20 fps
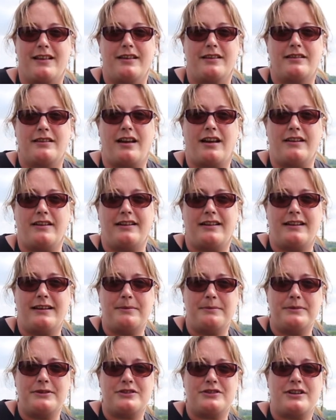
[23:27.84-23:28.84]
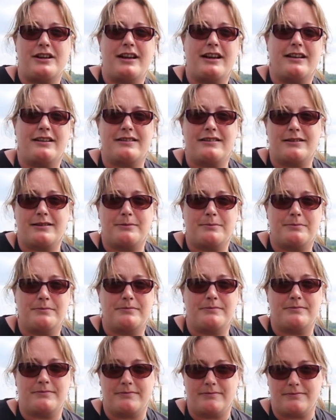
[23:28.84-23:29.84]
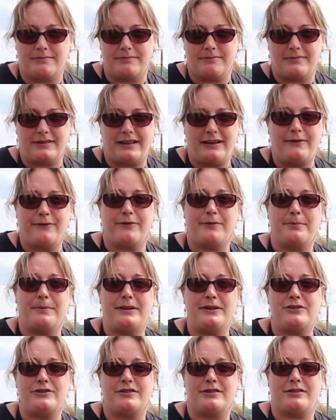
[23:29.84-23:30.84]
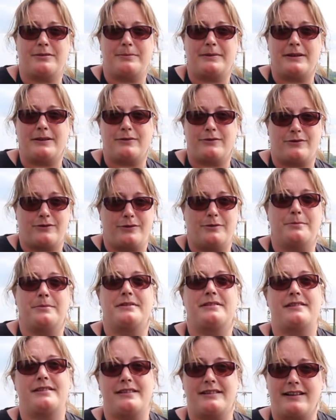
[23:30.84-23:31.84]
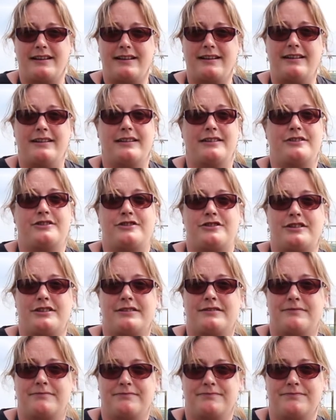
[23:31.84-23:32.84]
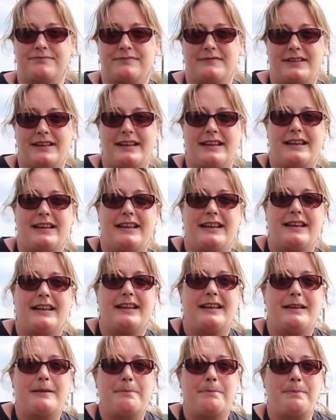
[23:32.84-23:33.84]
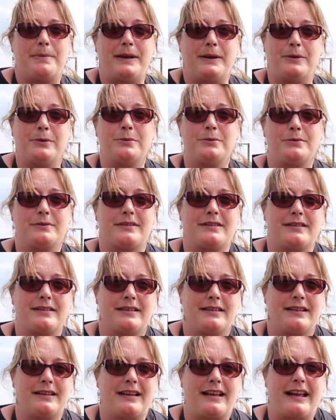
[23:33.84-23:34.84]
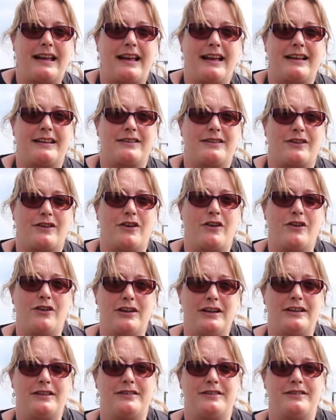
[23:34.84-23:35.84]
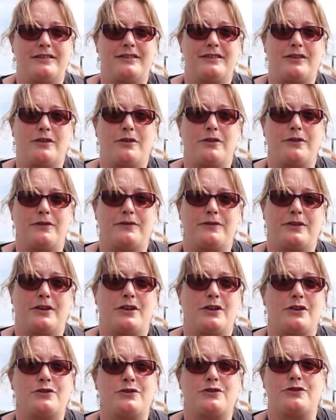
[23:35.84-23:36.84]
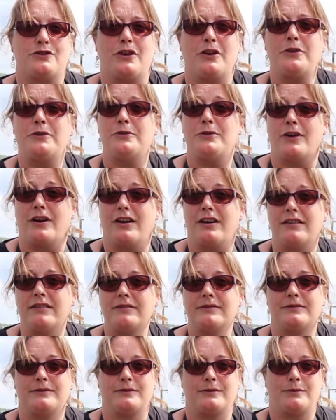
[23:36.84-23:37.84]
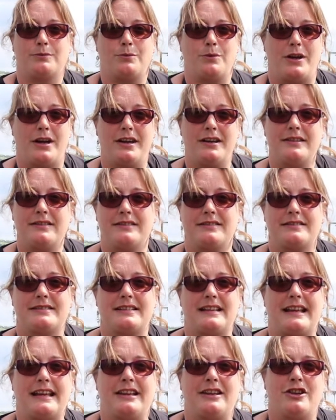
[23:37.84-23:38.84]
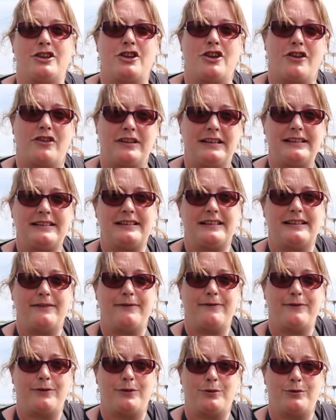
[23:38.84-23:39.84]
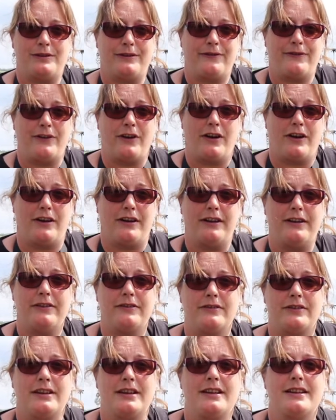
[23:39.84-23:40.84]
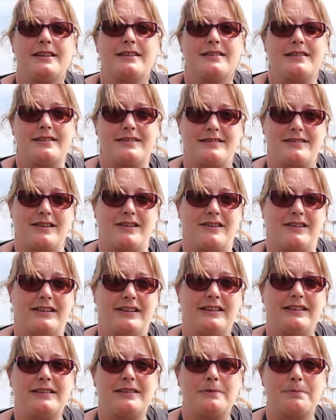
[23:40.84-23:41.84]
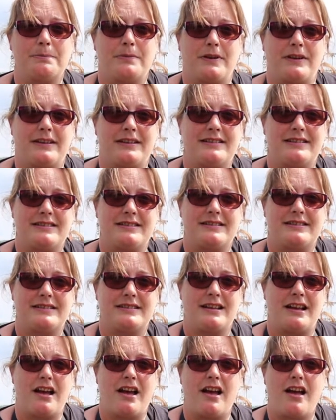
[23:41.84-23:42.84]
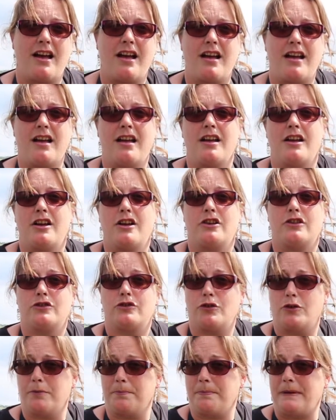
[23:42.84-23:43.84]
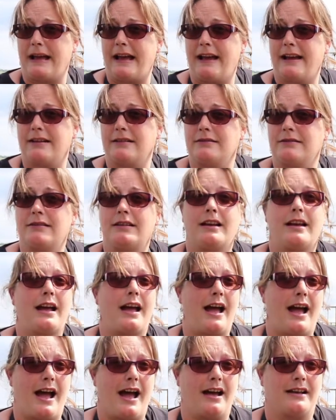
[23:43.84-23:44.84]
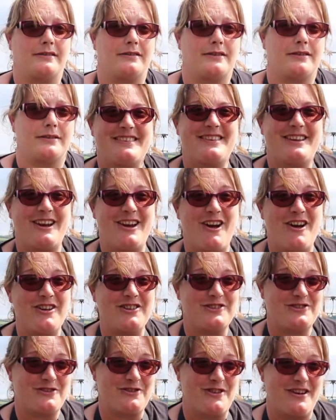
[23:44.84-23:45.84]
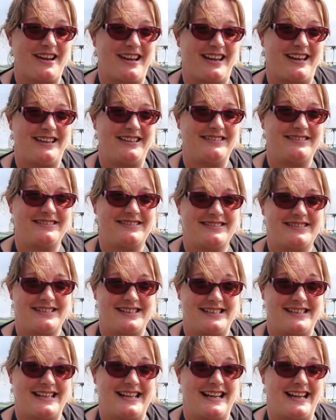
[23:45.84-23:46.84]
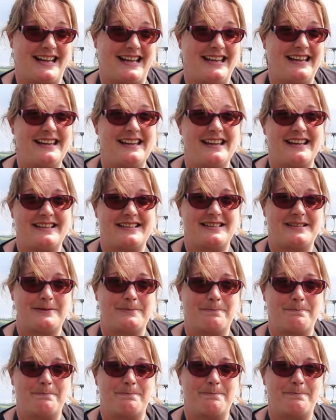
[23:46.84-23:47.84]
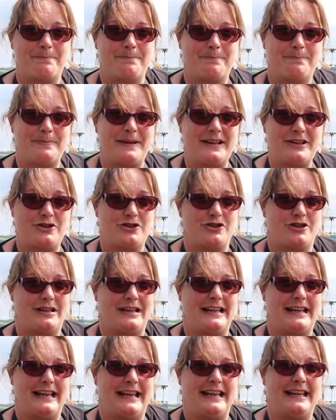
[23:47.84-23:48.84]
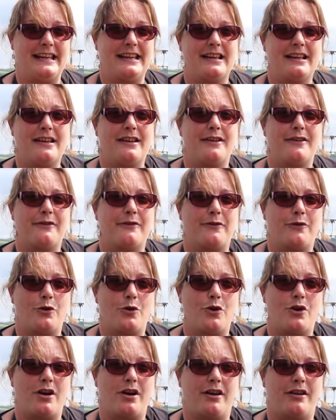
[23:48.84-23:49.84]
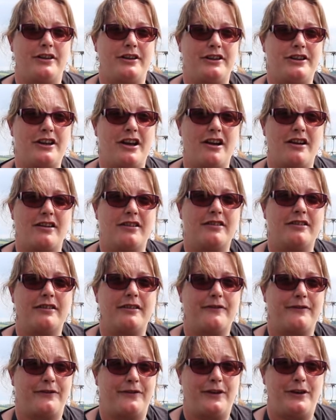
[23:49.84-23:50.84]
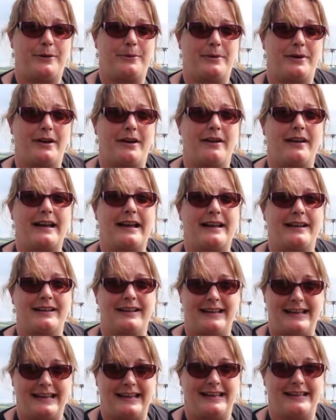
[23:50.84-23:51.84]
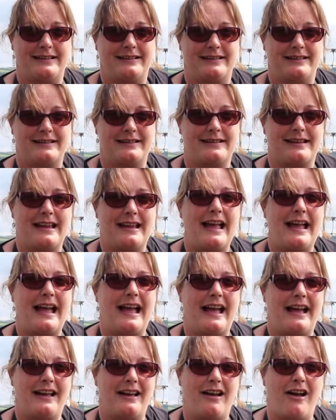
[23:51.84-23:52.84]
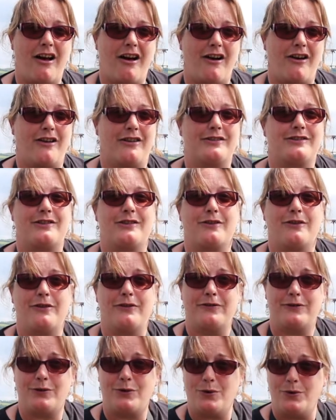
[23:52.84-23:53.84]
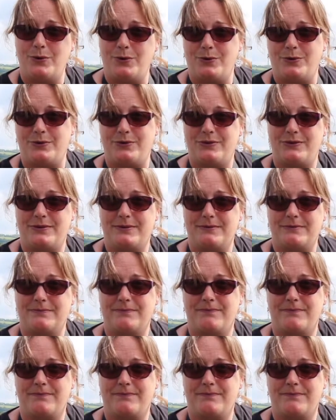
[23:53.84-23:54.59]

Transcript: So, let me share some information about Thomas the Tank Engine. Built at Island of Zoda Works in 1945, designed by Sir Tophan Hat. The last train today, especially for our young viewer and kids at heart, of course.